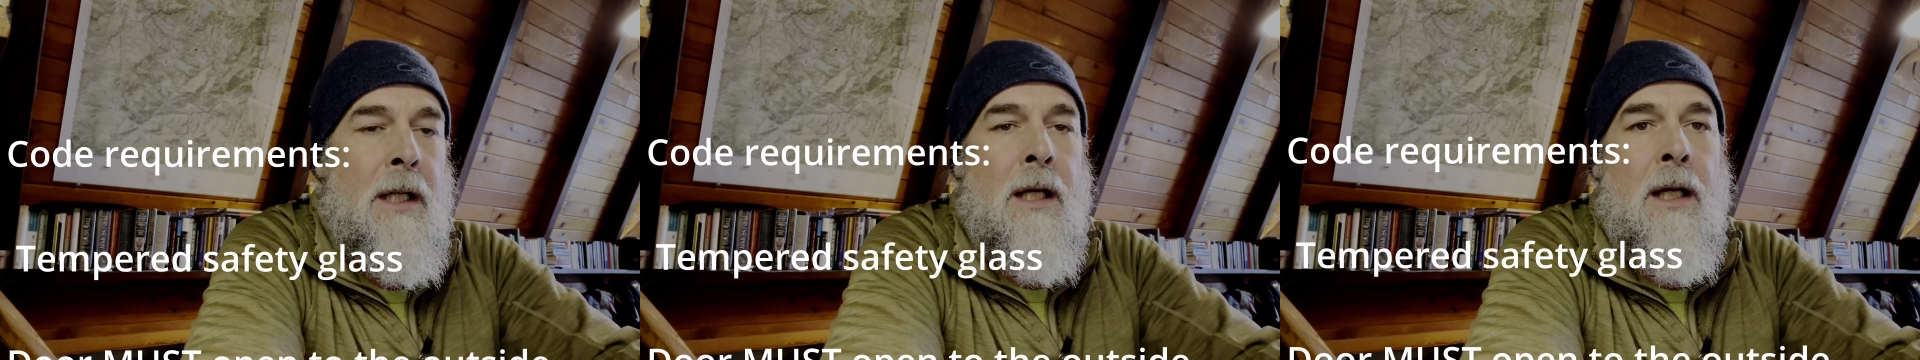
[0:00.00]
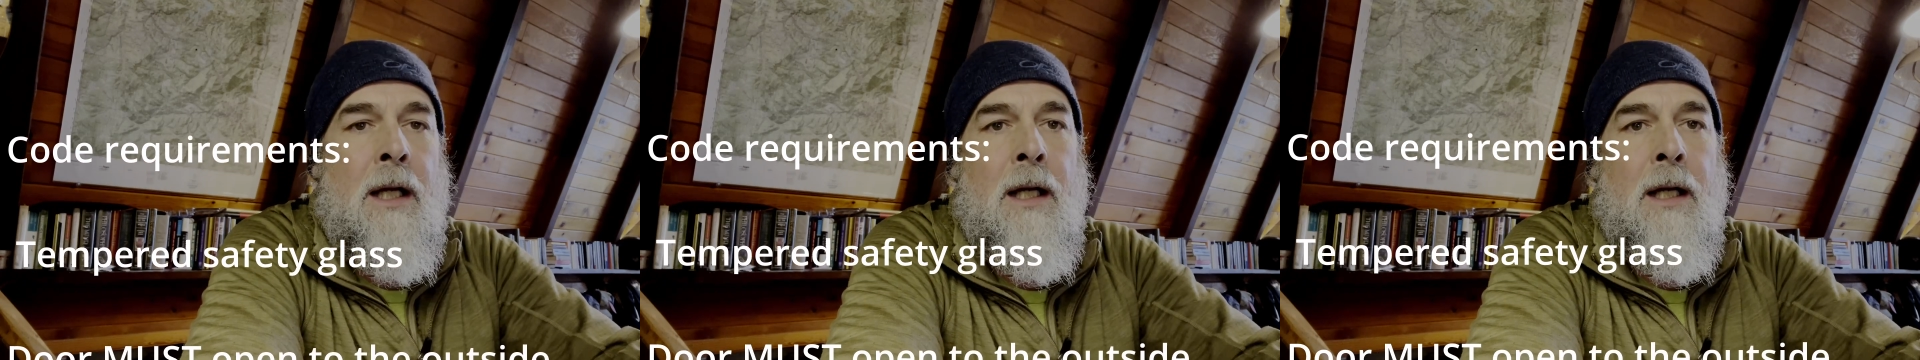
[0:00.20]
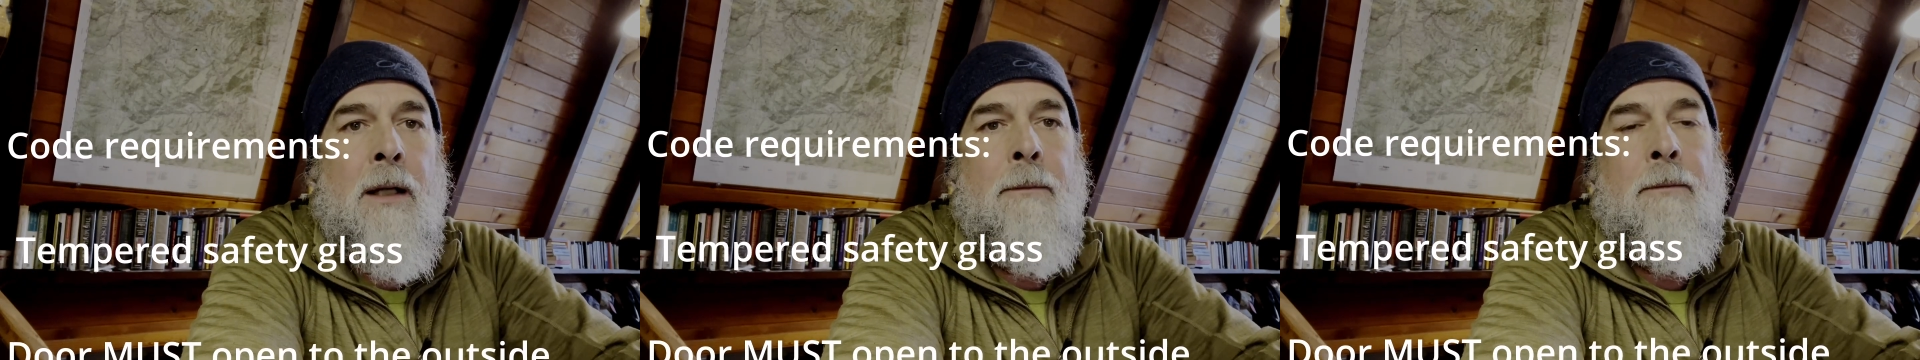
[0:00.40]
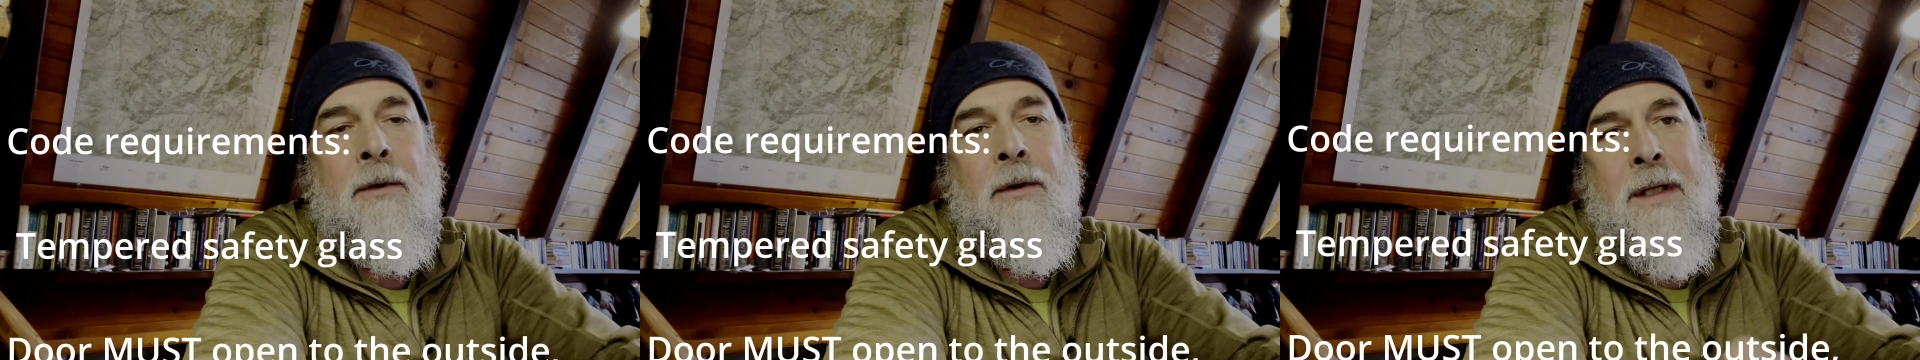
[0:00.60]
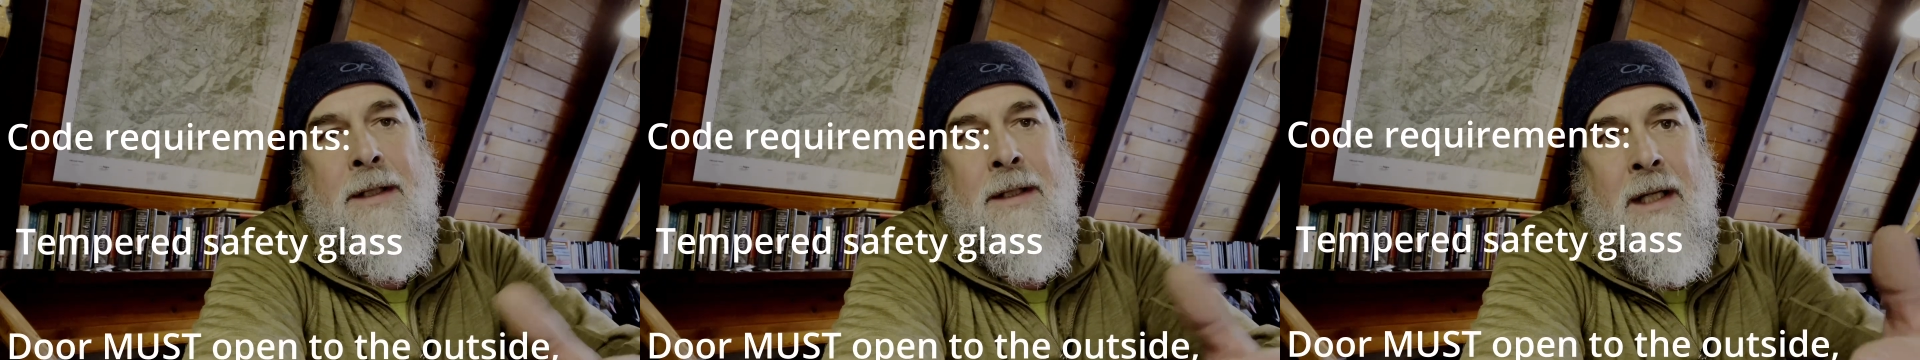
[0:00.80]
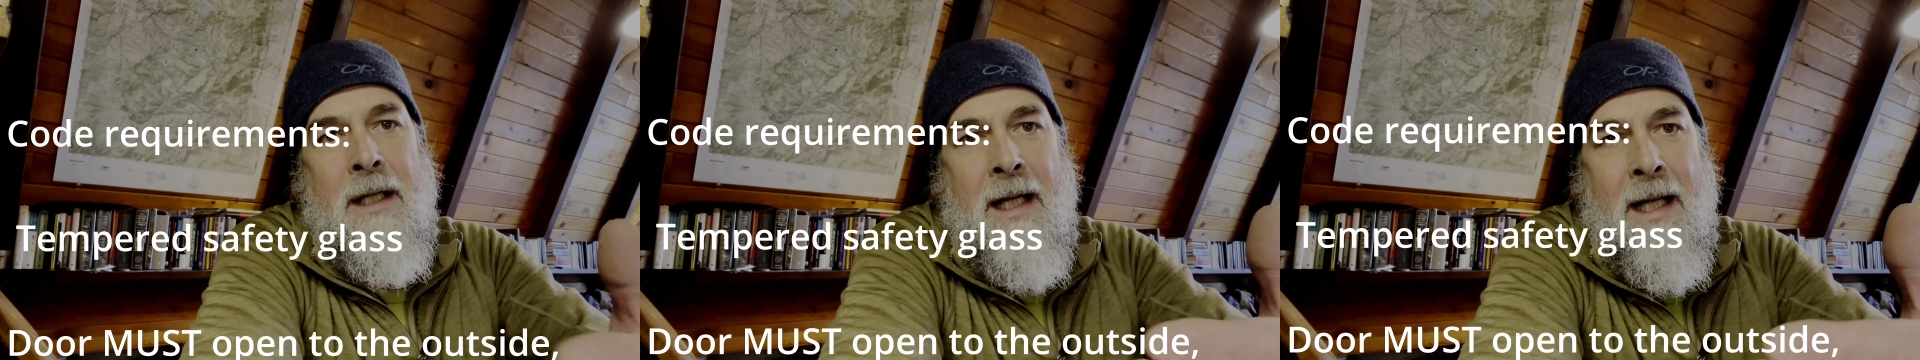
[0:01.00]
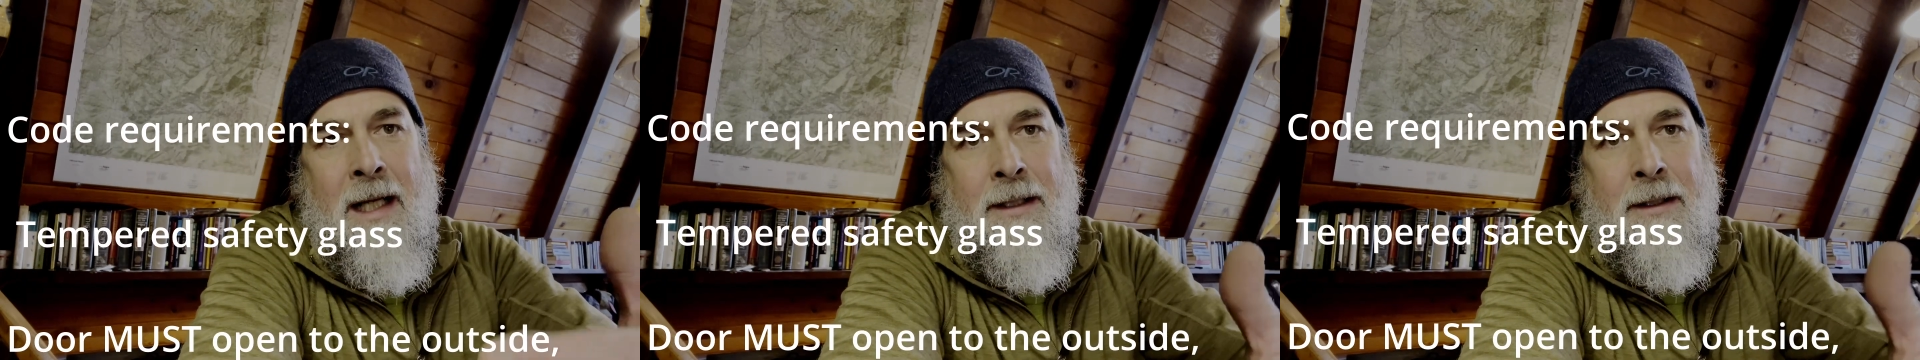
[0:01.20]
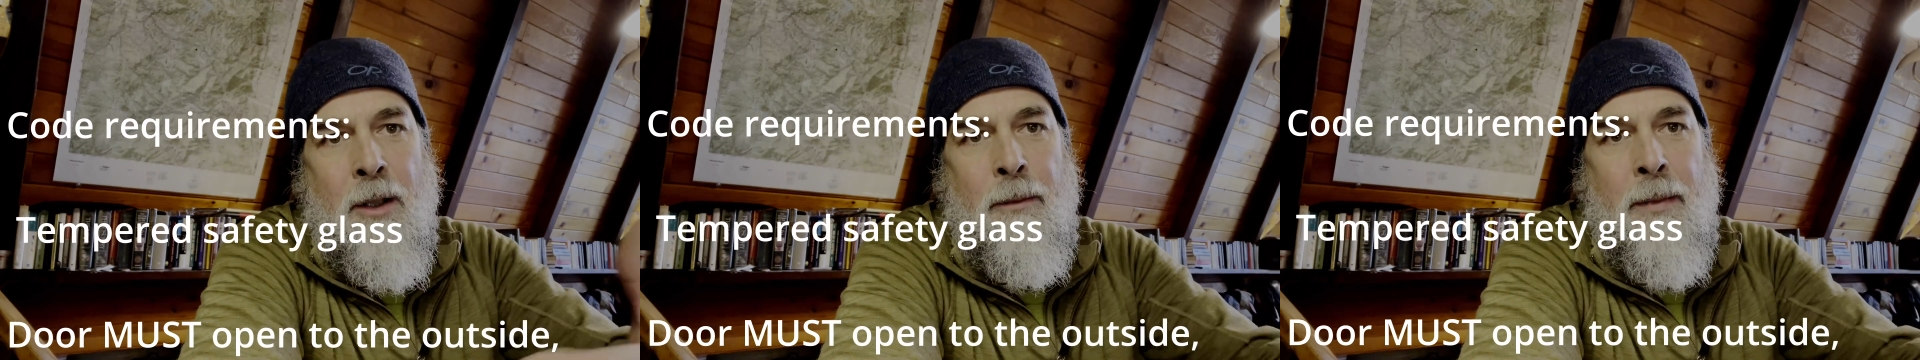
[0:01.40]
The reason it has
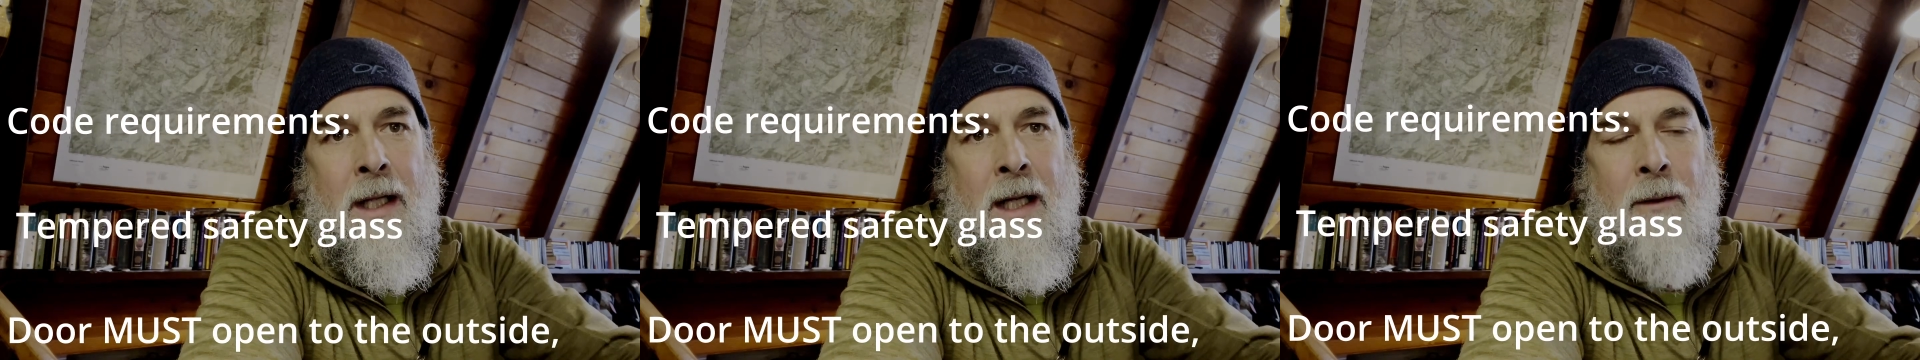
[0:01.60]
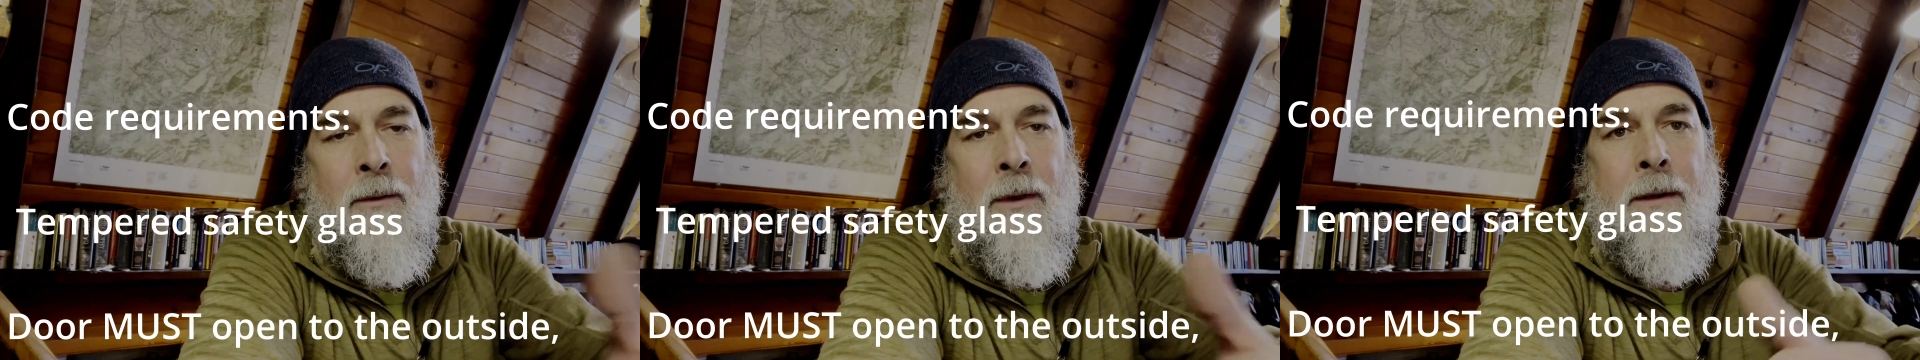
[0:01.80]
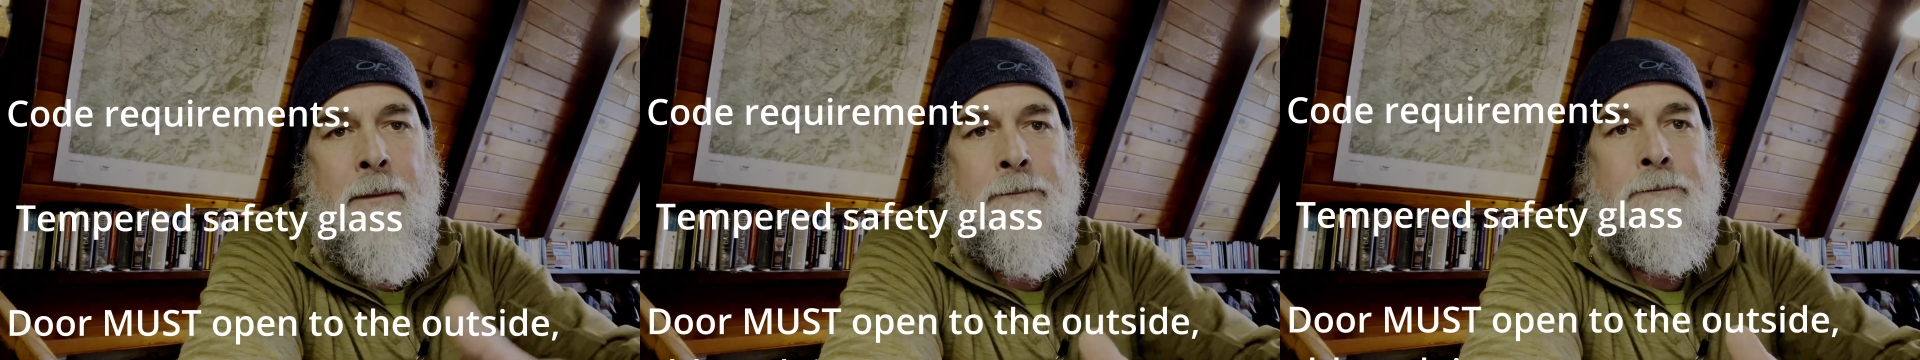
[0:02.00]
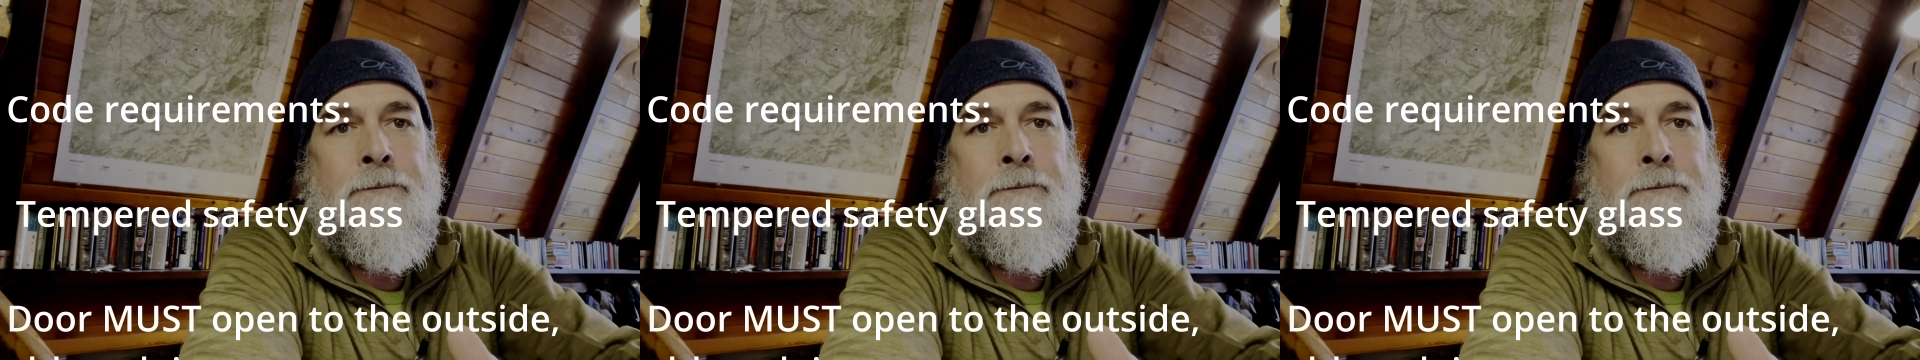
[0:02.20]
to open outward